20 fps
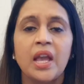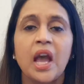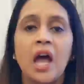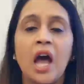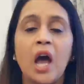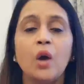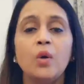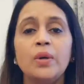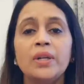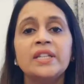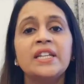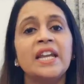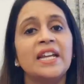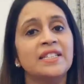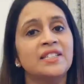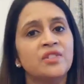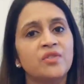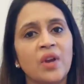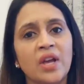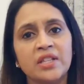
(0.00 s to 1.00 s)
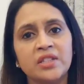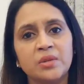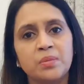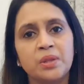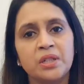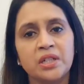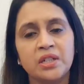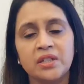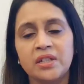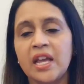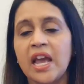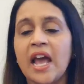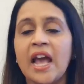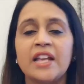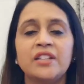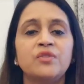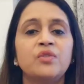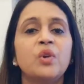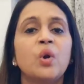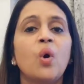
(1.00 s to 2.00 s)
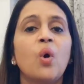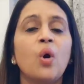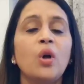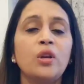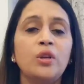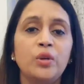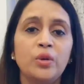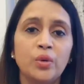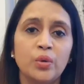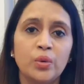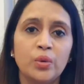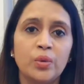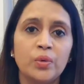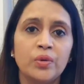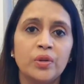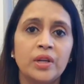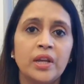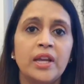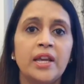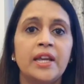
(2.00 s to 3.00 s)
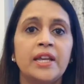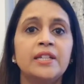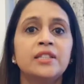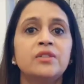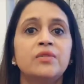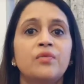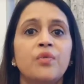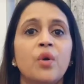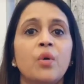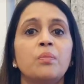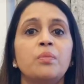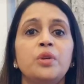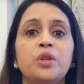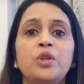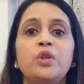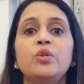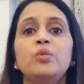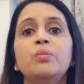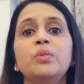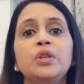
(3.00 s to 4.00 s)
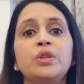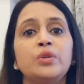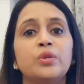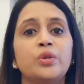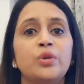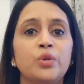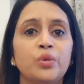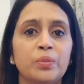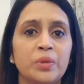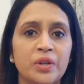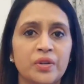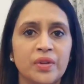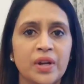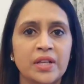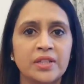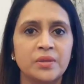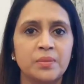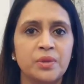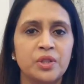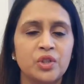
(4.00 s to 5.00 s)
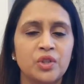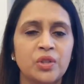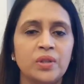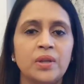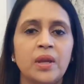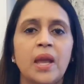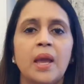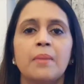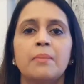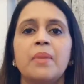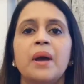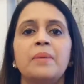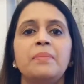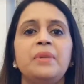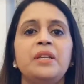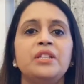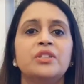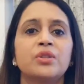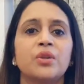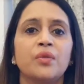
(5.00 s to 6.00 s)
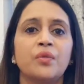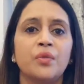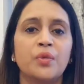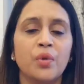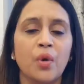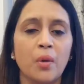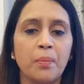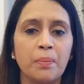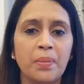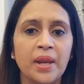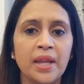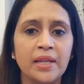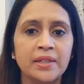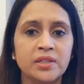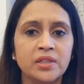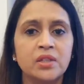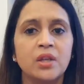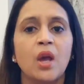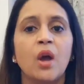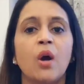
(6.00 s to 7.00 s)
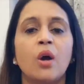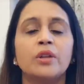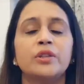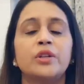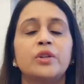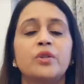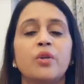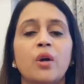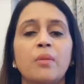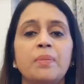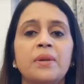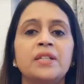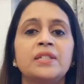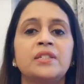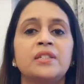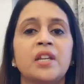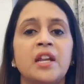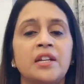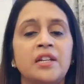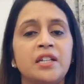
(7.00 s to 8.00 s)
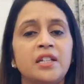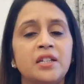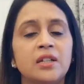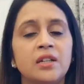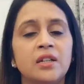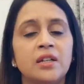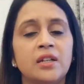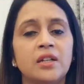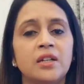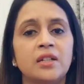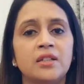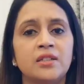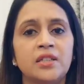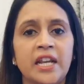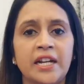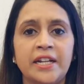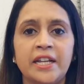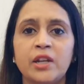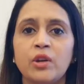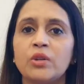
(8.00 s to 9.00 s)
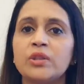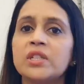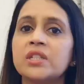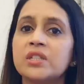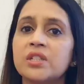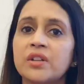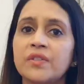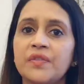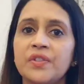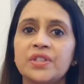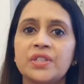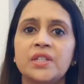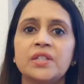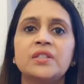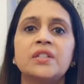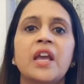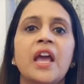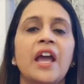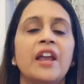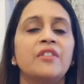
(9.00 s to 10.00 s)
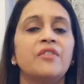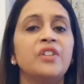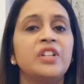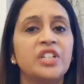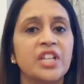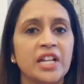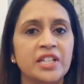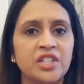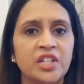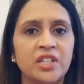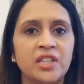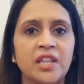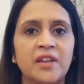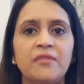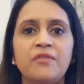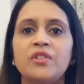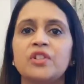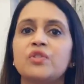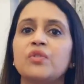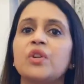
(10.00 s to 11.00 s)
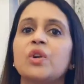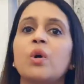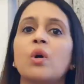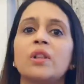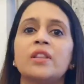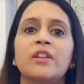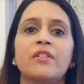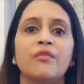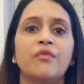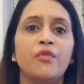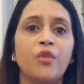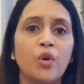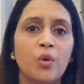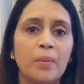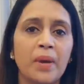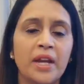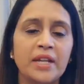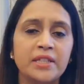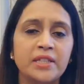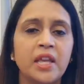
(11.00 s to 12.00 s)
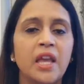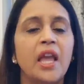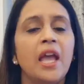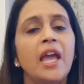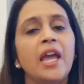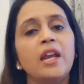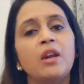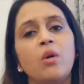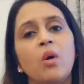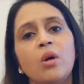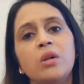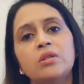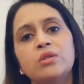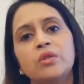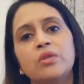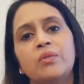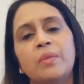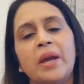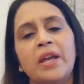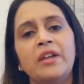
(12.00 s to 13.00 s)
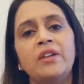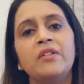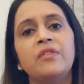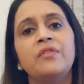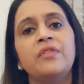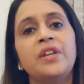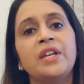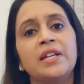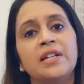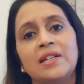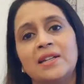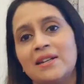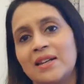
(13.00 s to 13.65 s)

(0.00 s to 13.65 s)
How it gets transmitted, as we all know, is from human to human transmission by means of droplets, or the droplet study setting on the surfaces and we touching them, which we call them fomites, and also by fecal